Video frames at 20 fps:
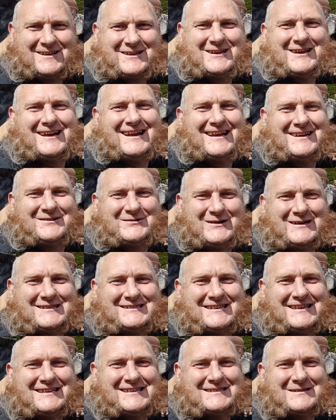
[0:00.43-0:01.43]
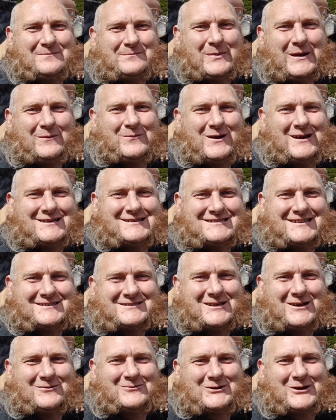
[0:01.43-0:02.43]
G'day trendsetters and bedwetters,
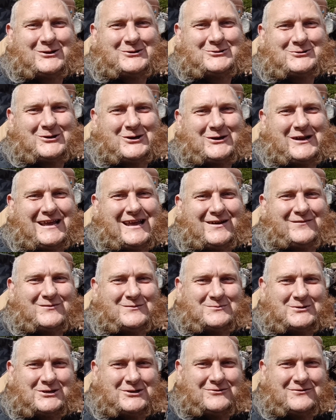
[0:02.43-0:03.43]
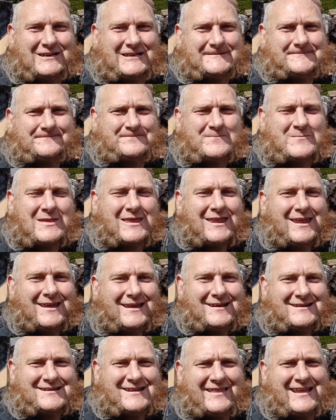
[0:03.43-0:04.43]
it's the old Gooserooter here from Geraldine.
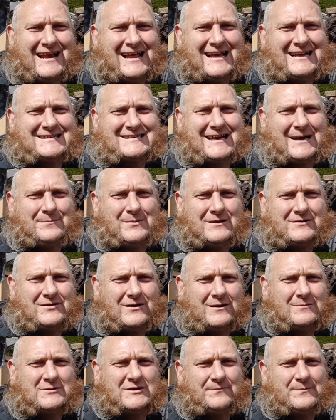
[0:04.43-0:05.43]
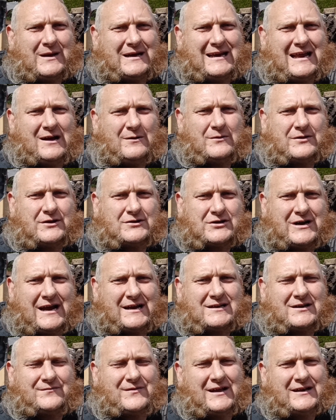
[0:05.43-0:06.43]
So the last couple of times I've been out with the
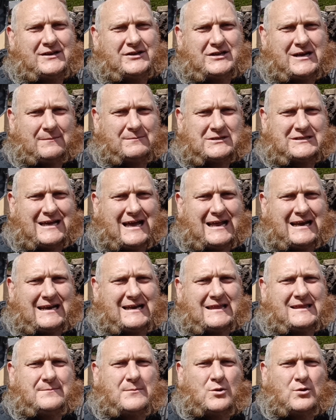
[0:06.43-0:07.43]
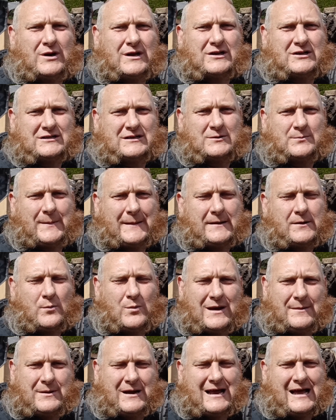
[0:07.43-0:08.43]
tractor, I've had to jump start it in the morning because it's been a
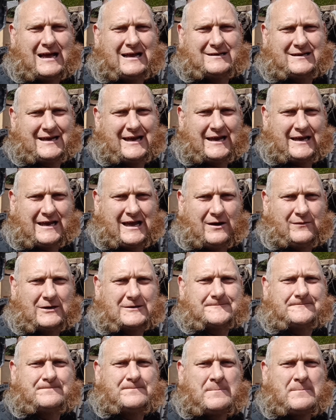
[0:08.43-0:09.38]
wee bit hard to get going.